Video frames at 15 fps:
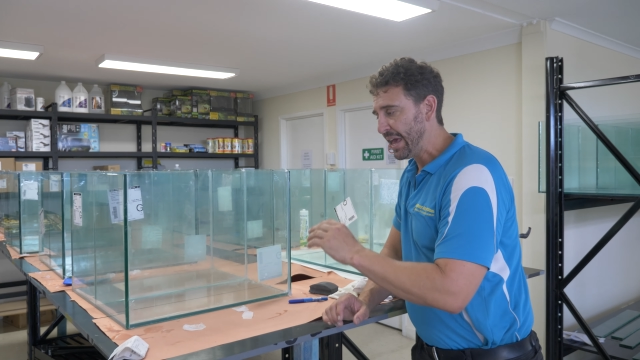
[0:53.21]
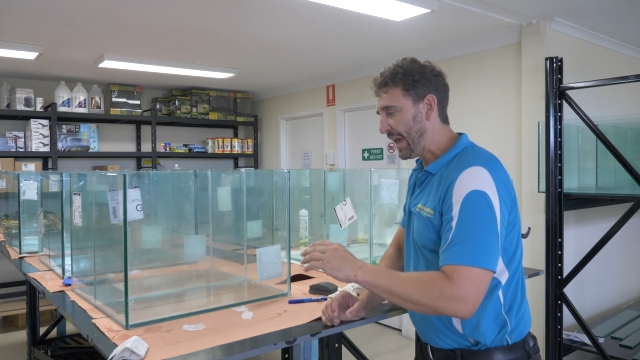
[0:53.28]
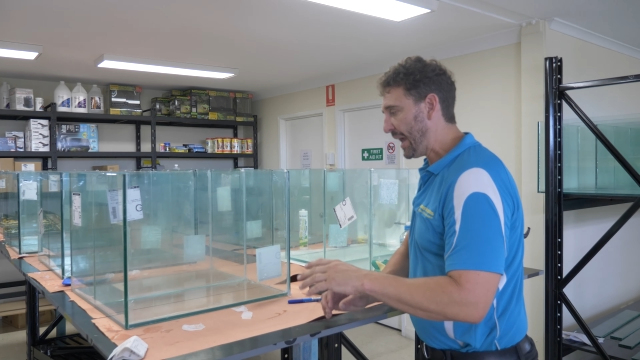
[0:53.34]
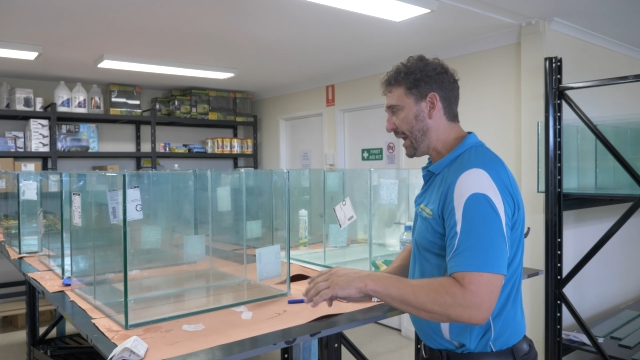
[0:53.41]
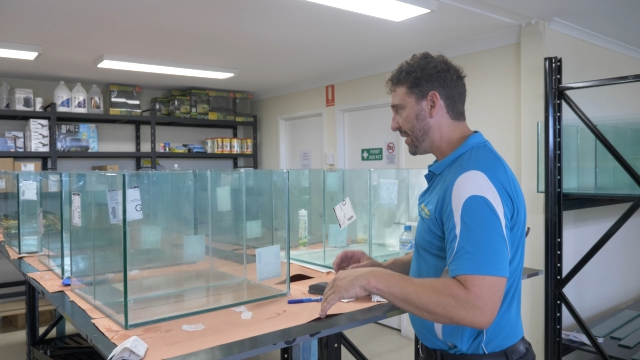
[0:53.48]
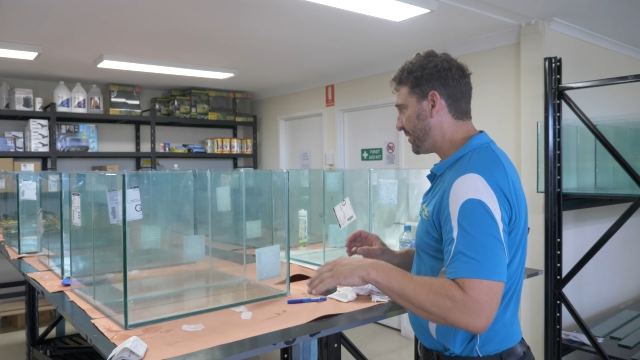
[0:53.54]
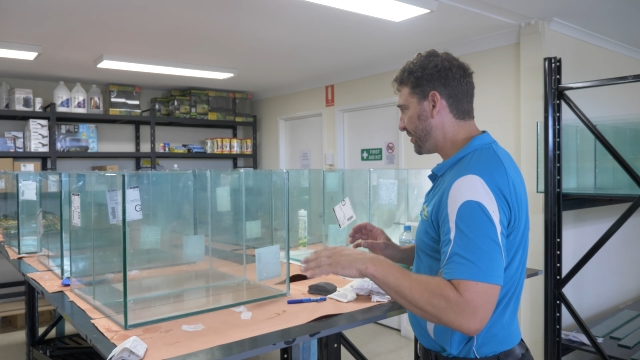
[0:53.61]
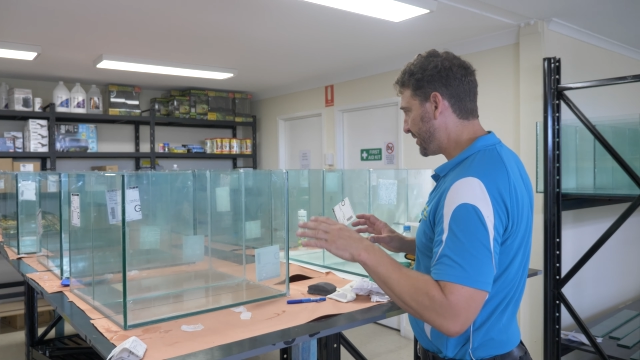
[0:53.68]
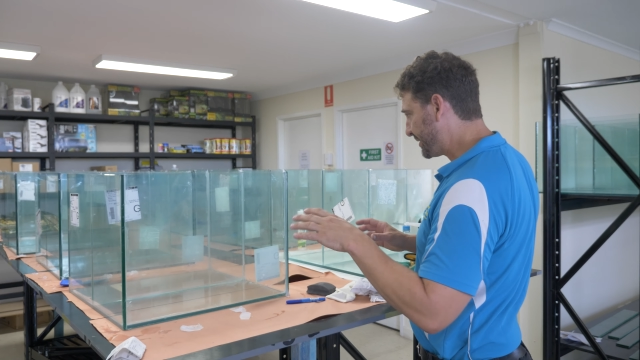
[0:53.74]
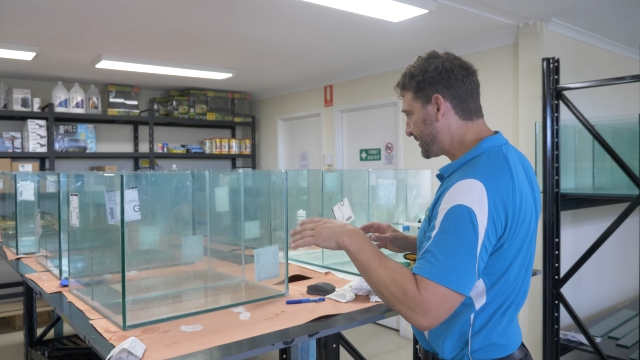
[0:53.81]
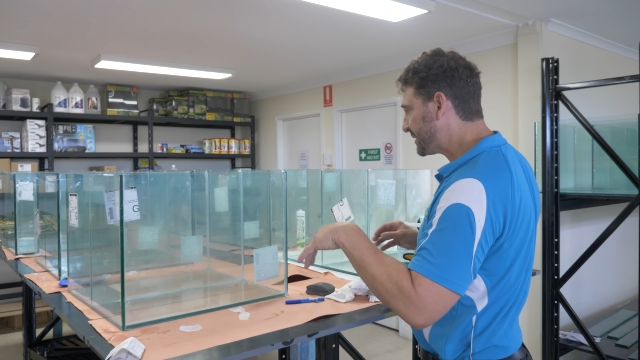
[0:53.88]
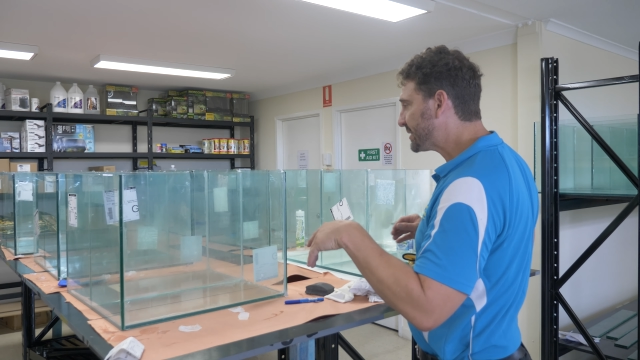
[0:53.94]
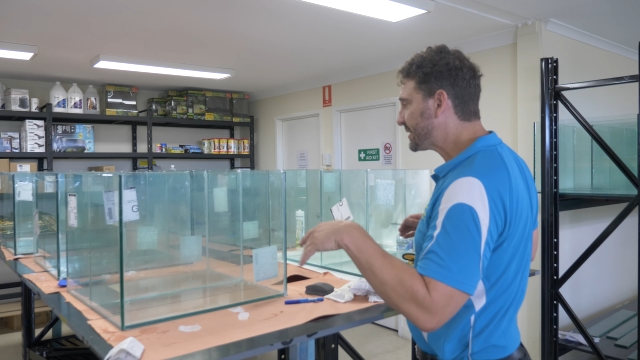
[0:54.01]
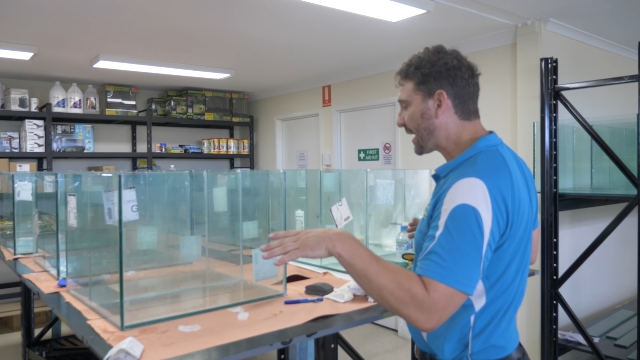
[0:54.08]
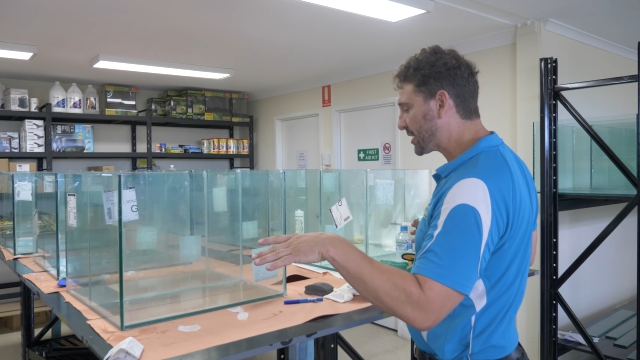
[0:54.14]
and
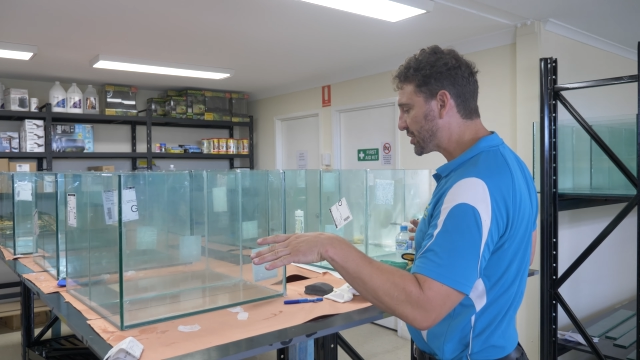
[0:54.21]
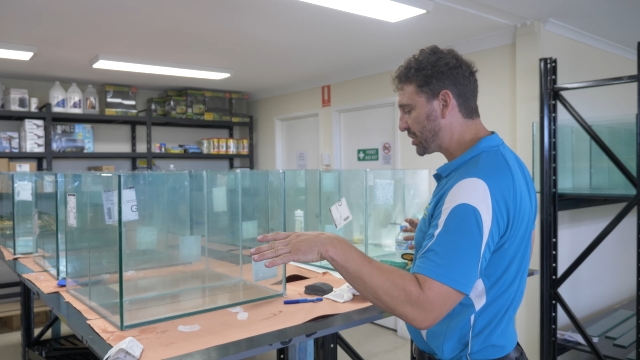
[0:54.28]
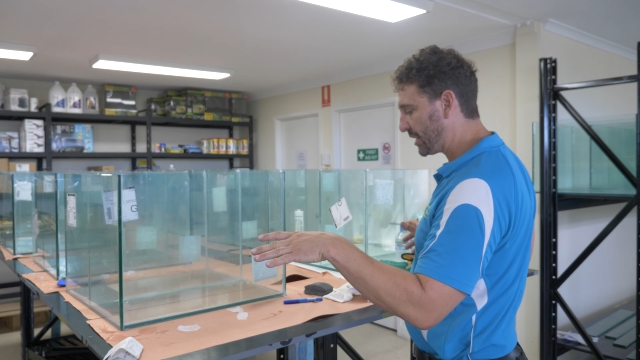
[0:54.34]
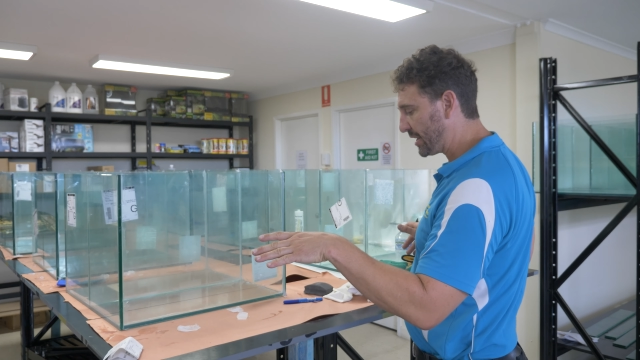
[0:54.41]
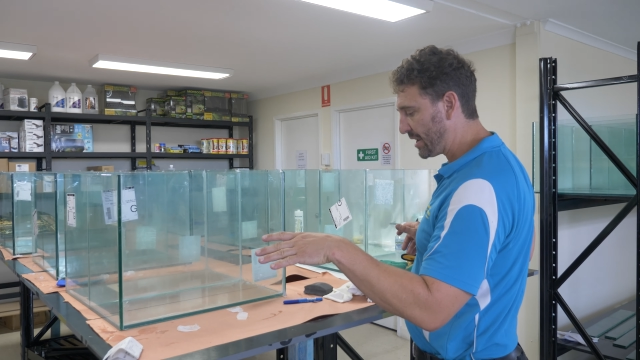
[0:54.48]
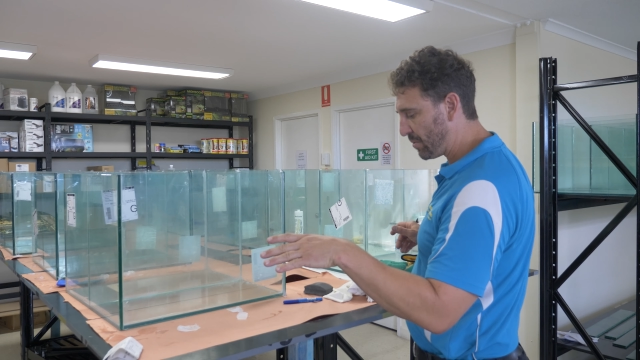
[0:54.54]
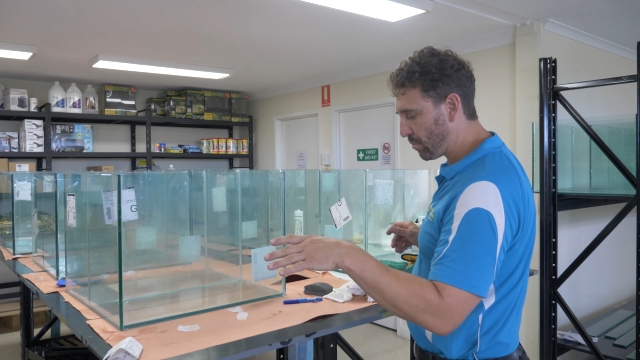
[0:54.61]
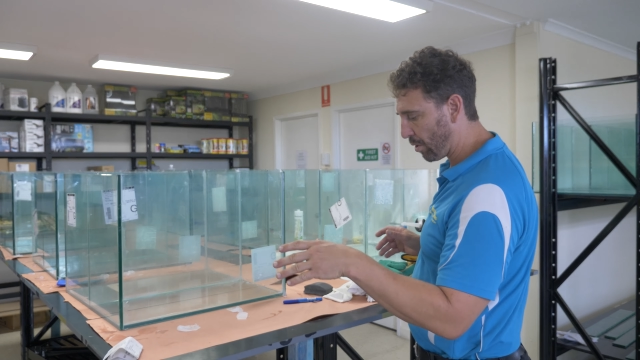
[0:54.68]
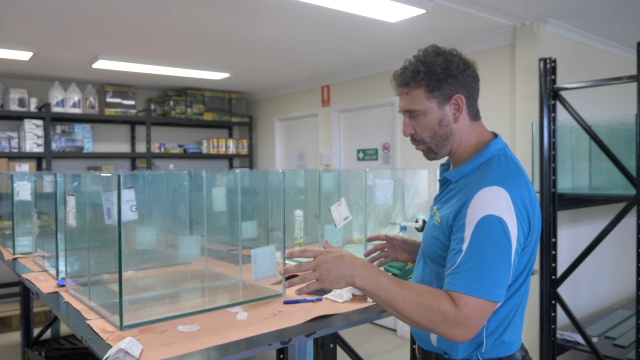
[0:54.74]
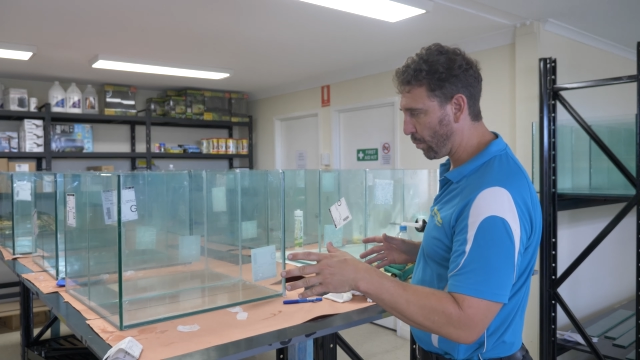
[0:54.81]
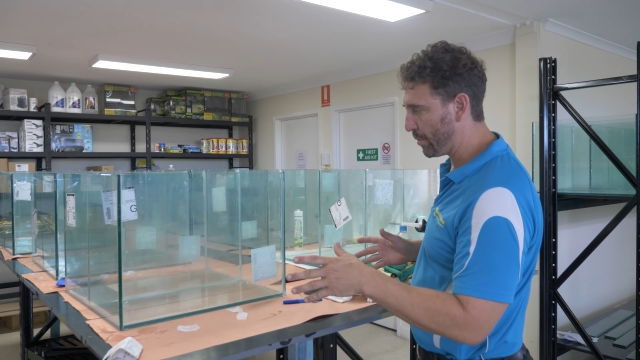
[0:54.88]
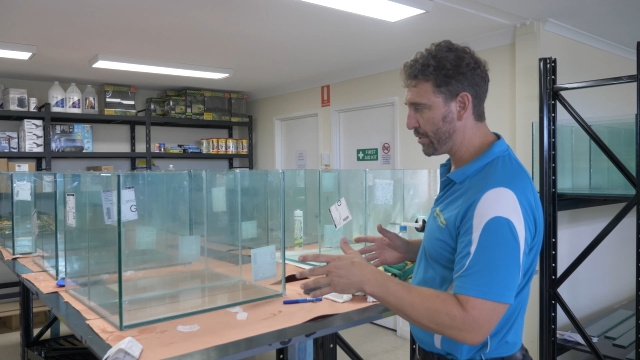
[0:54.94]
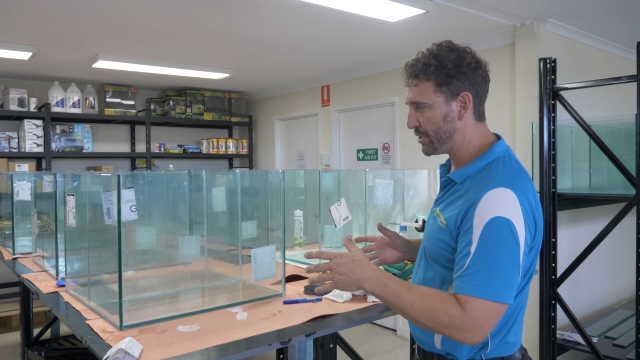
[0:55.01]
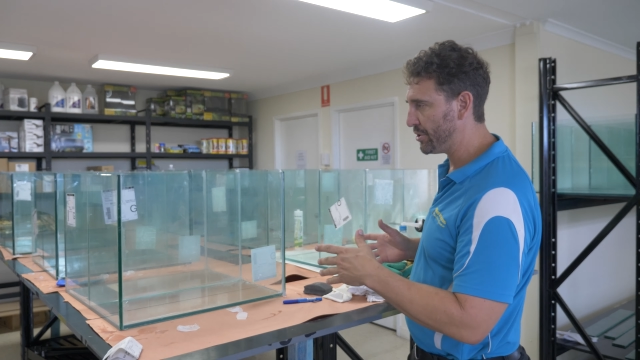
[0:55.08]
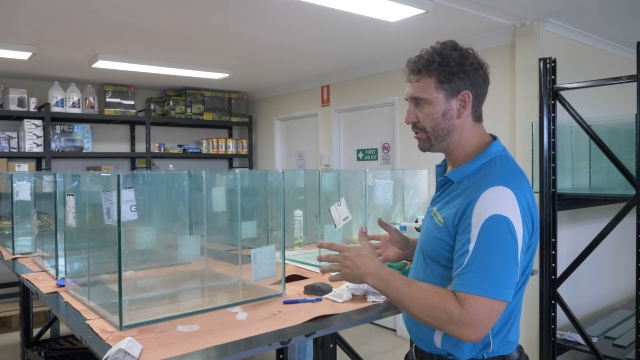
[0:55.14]
this is actually what
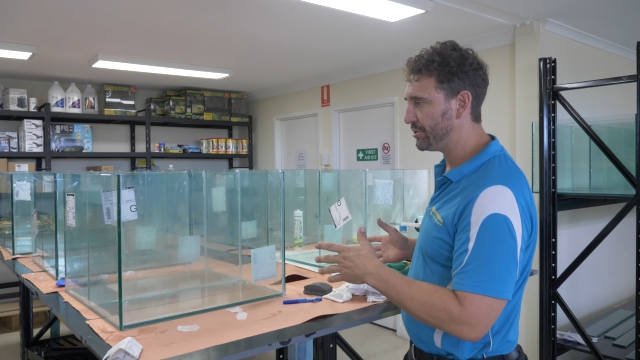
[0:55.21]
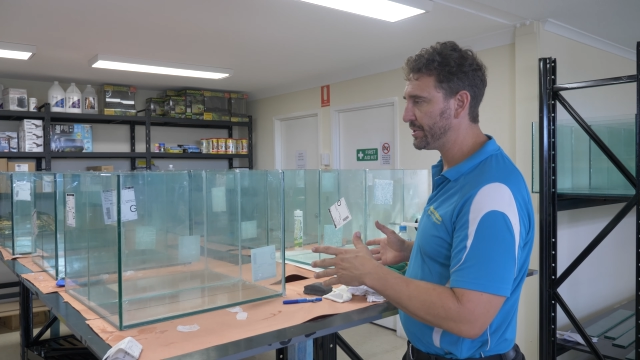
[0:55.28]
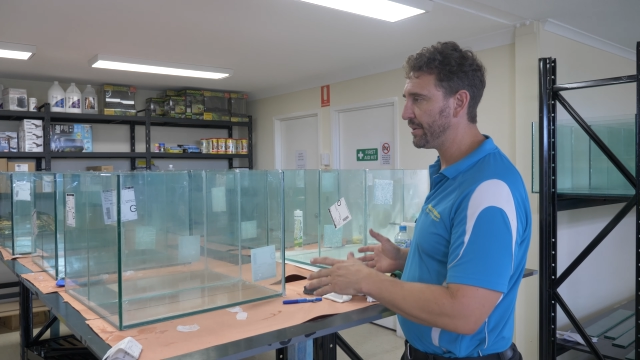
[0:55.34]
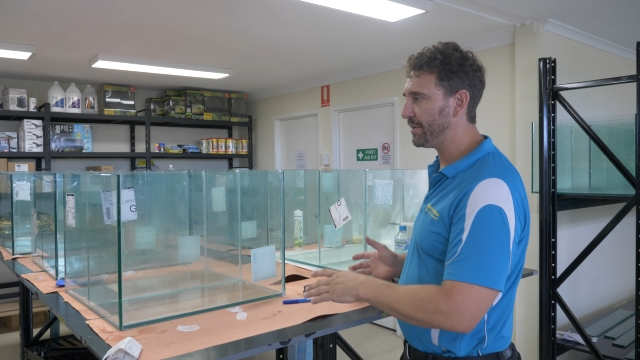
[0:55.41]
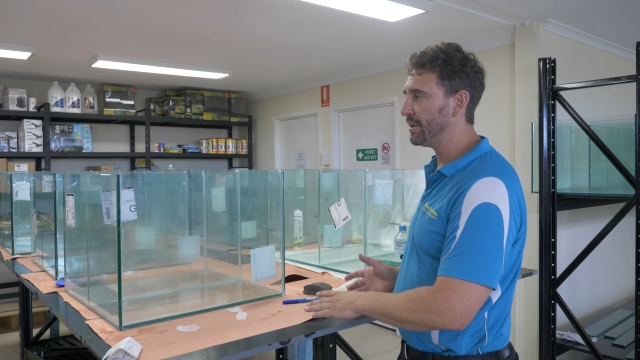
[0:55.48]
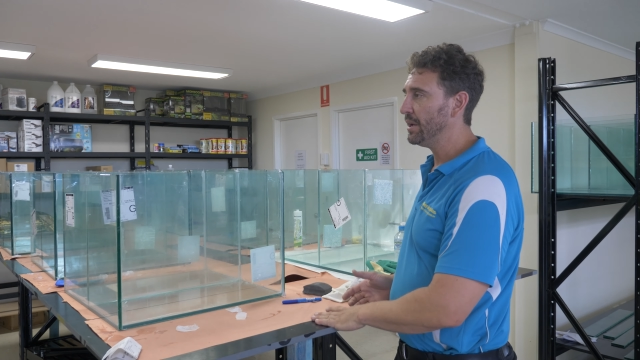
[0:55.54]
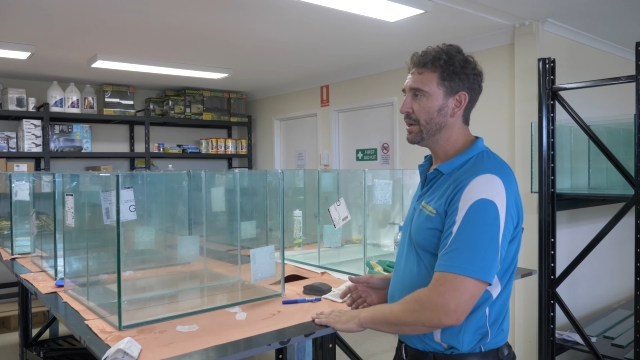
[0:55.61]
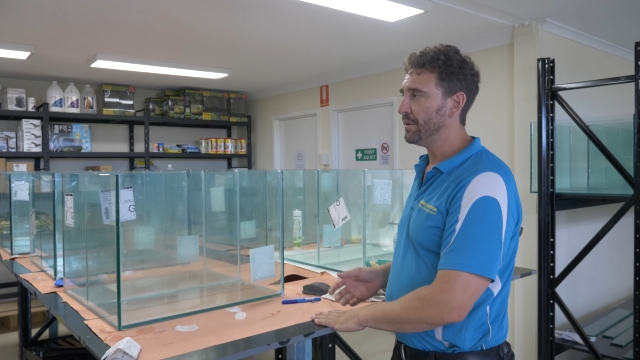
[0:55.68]
we were using